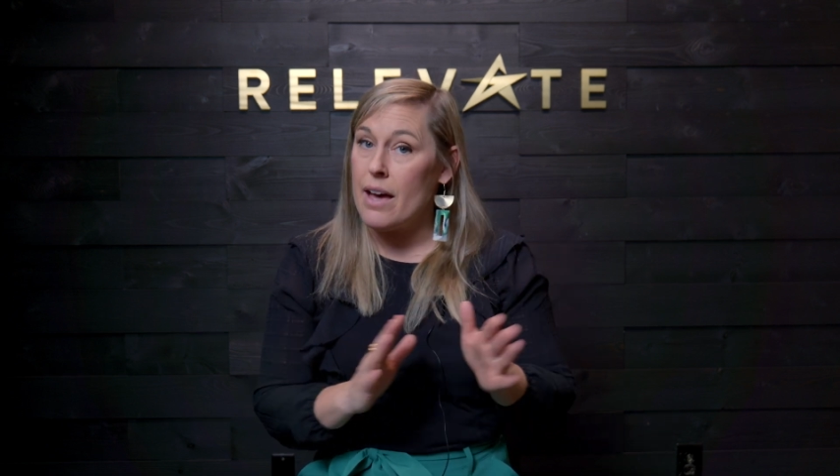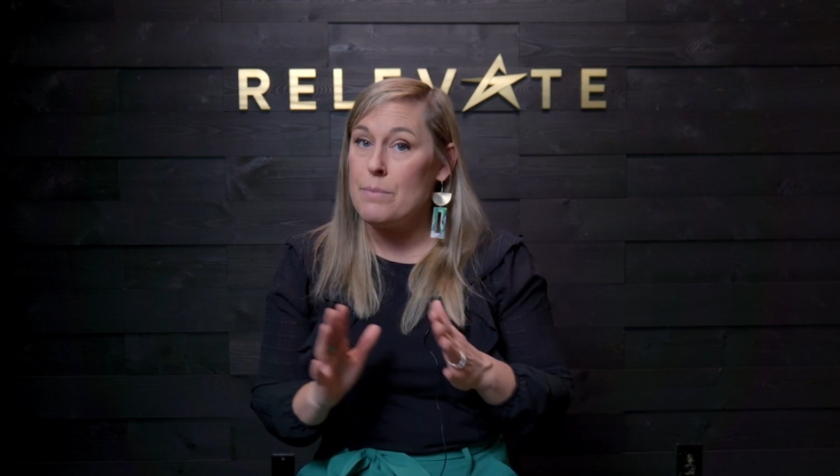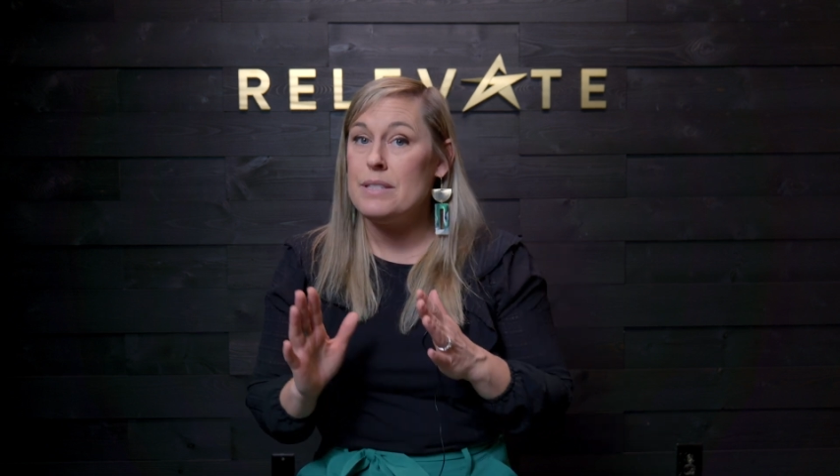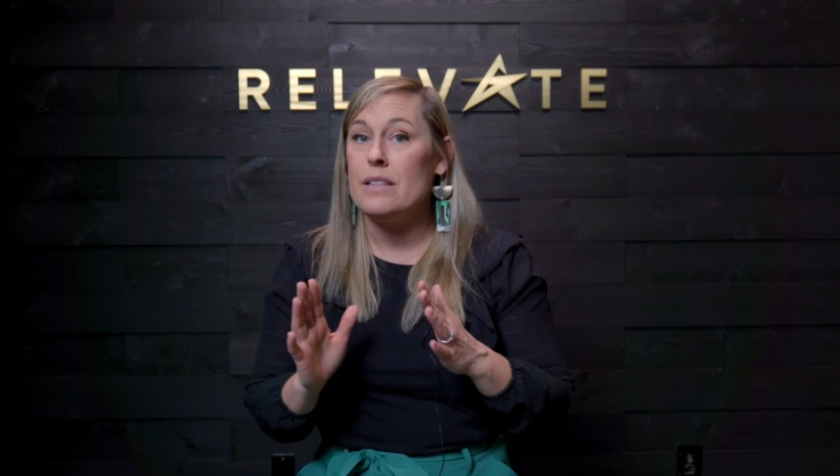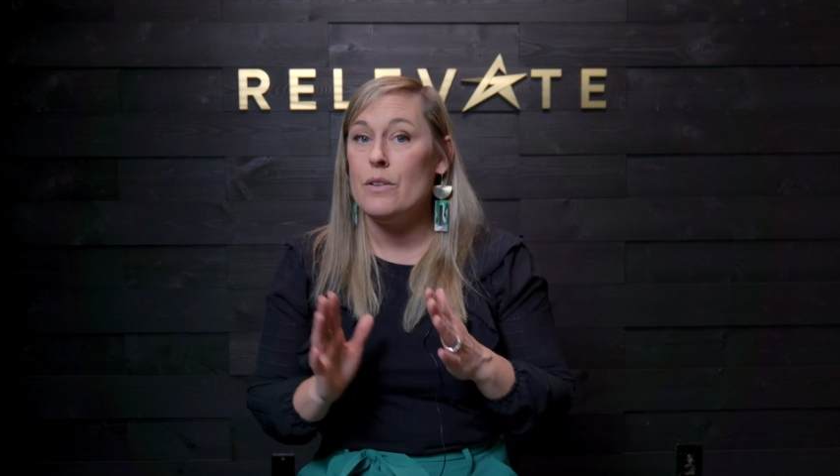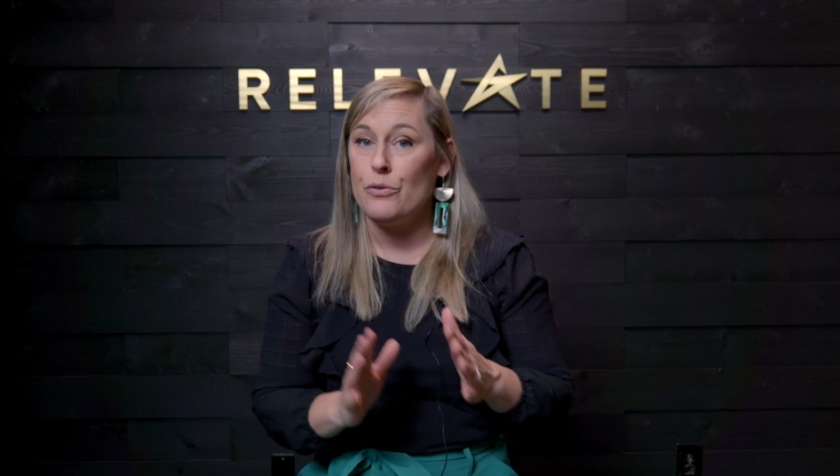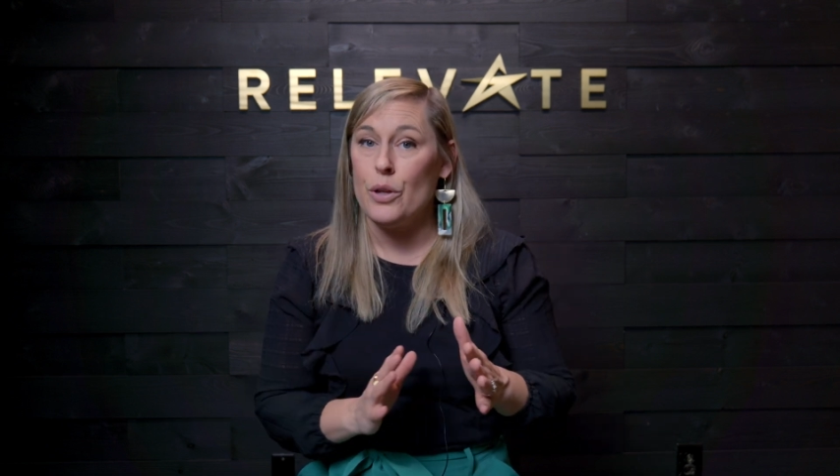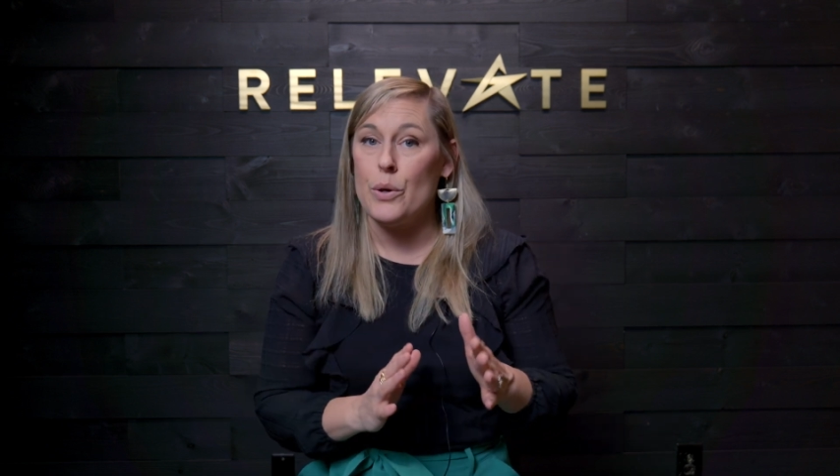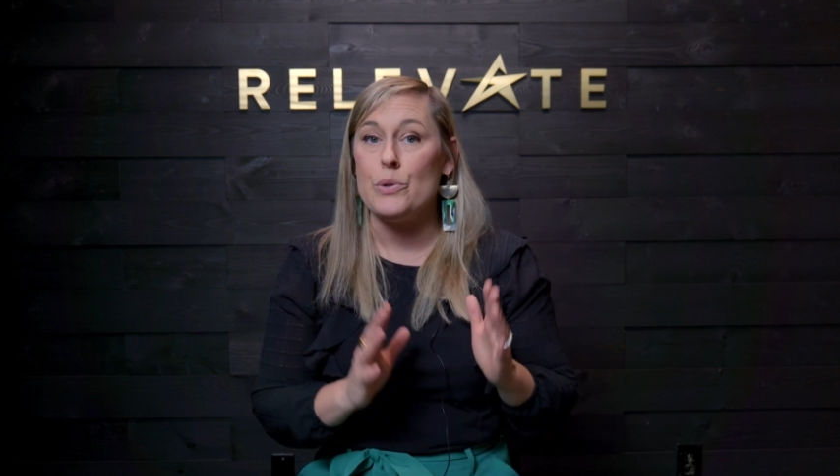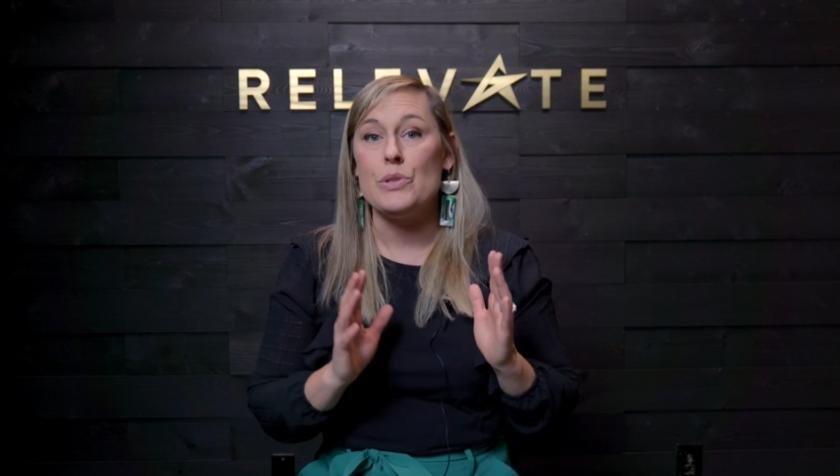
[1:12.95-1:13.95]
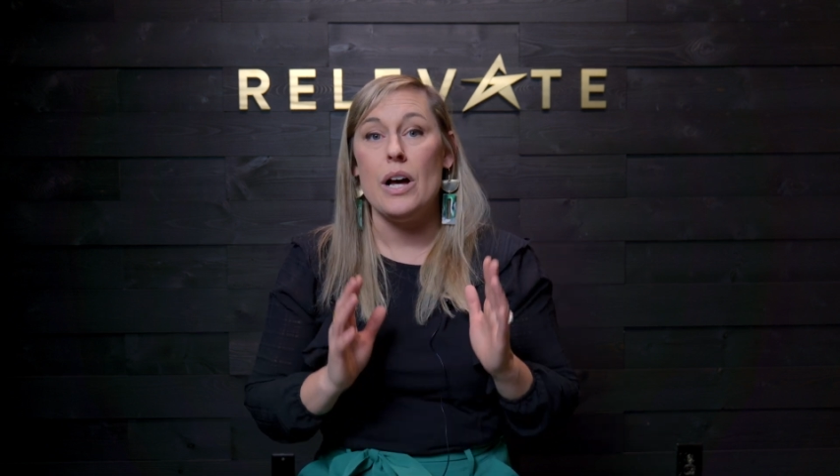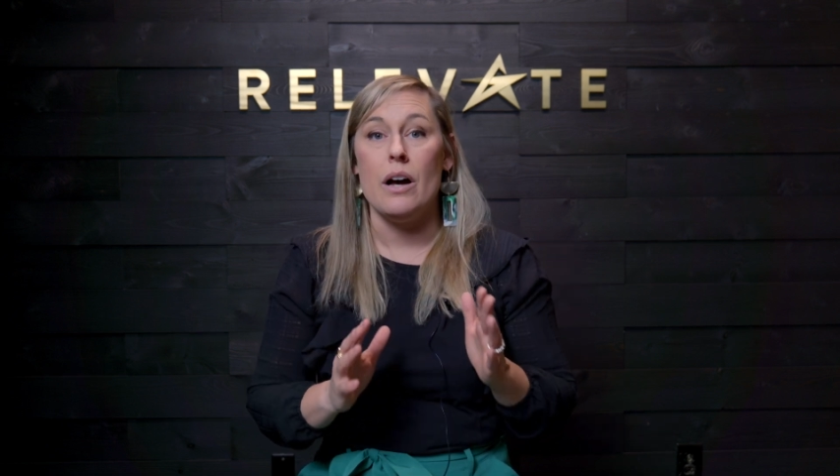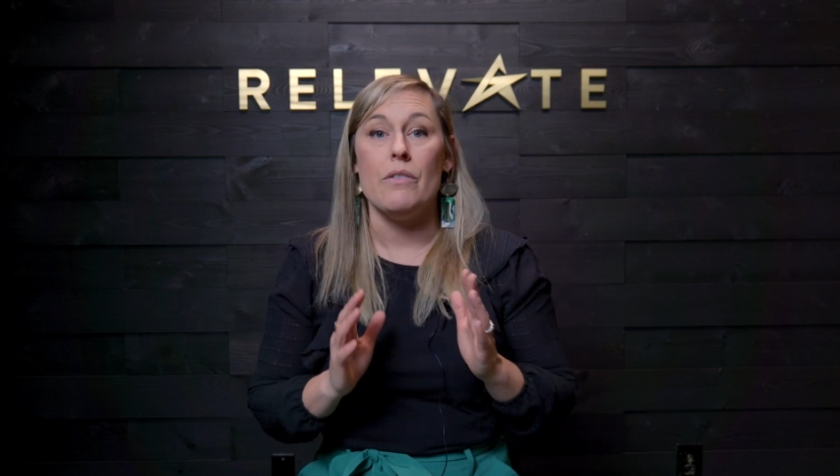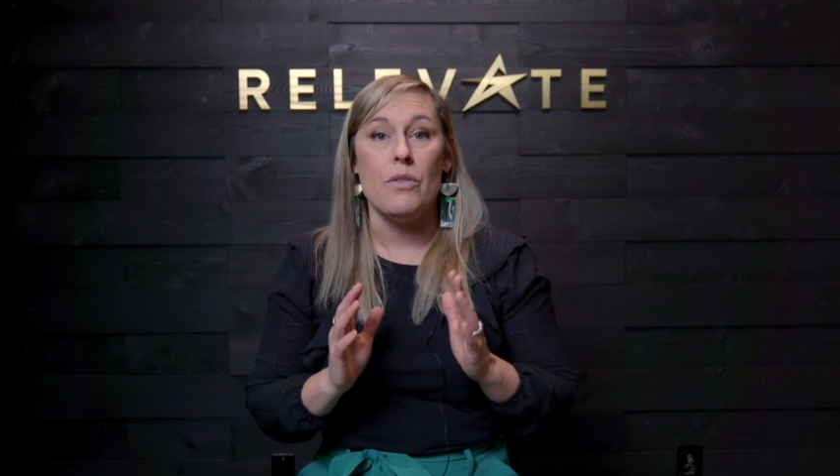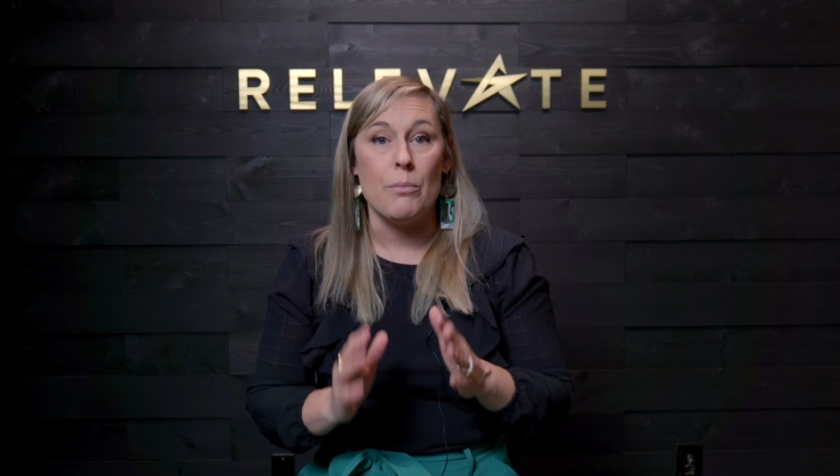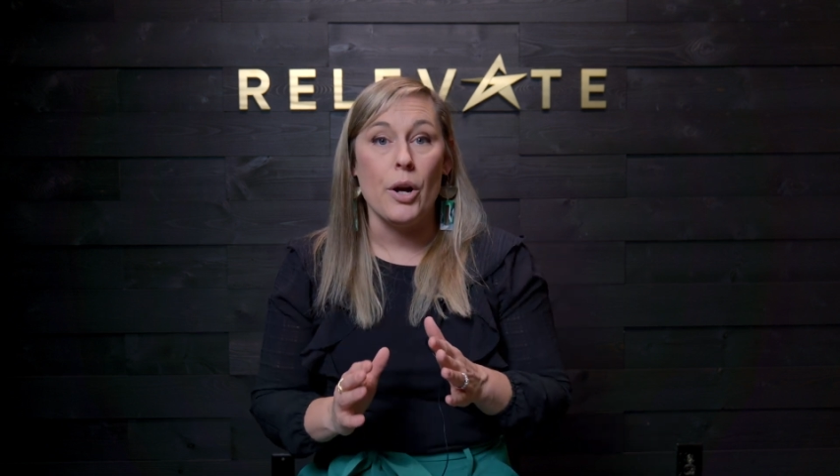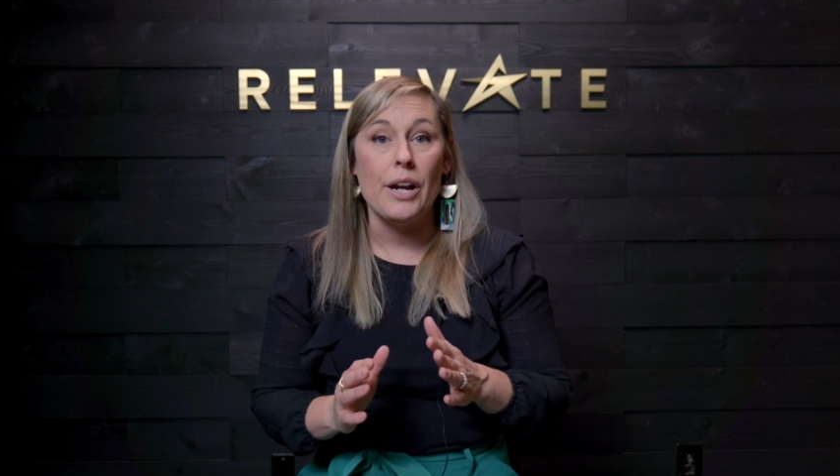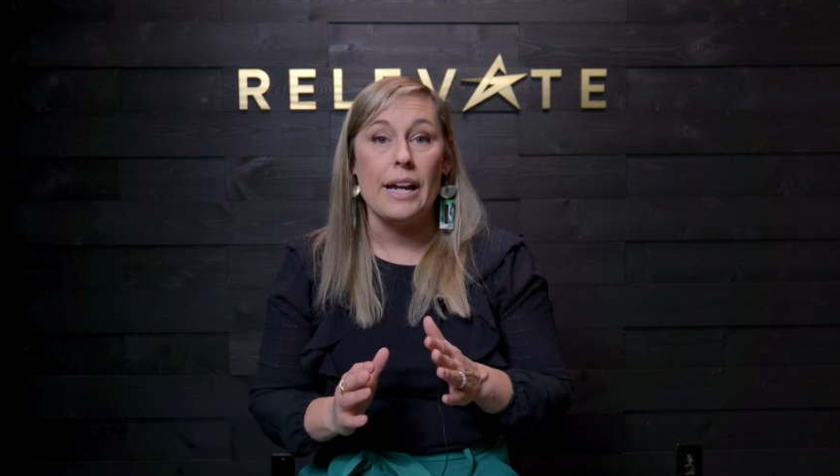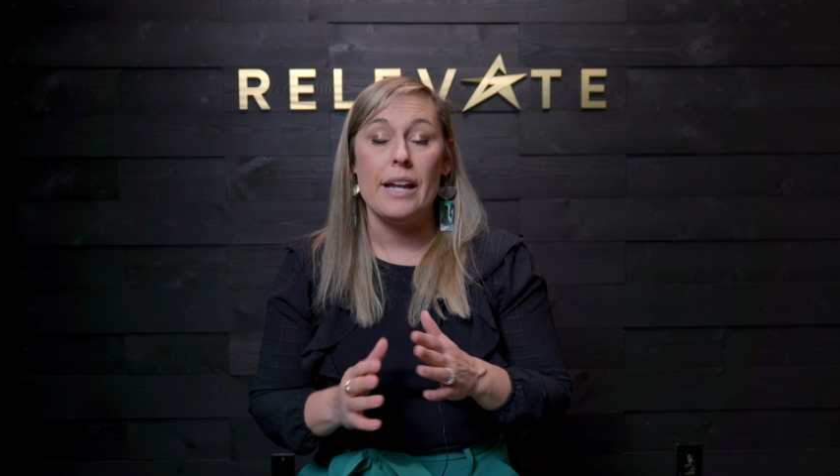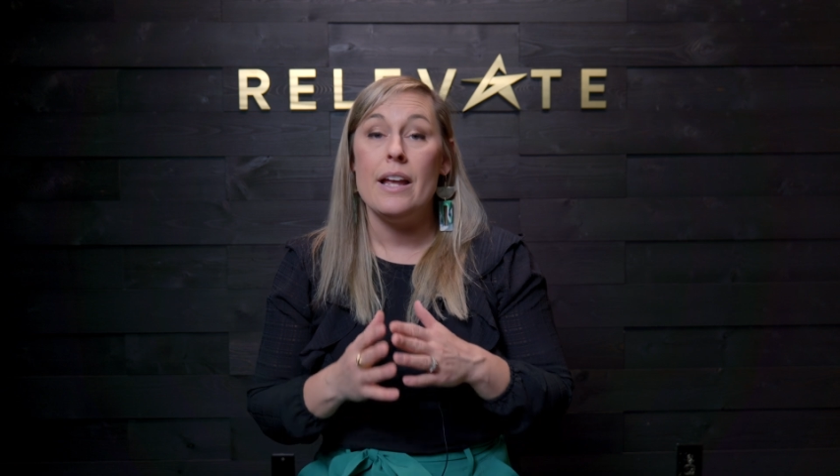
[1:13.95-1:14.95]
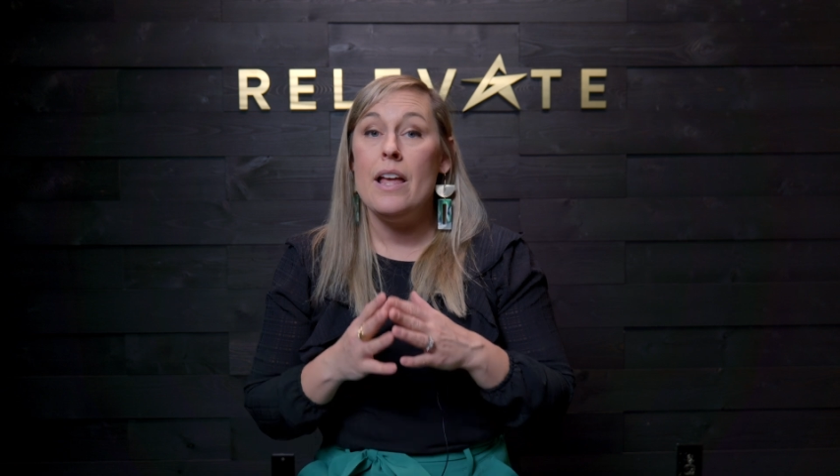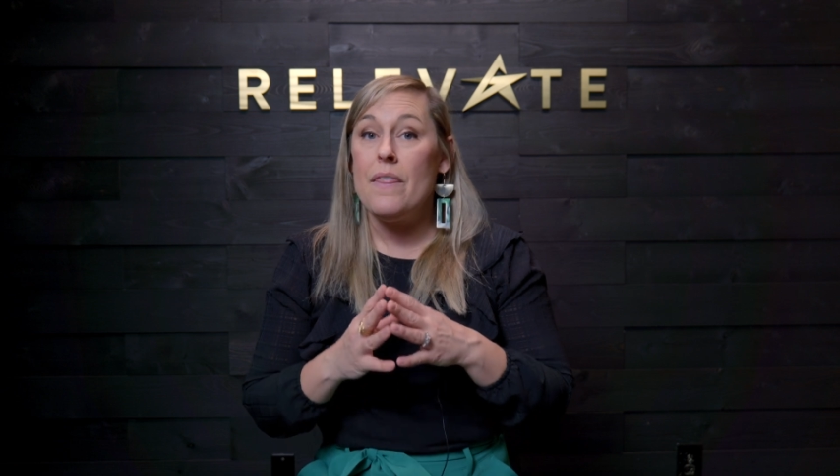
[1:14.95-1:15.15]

ebbs and the flows of the market?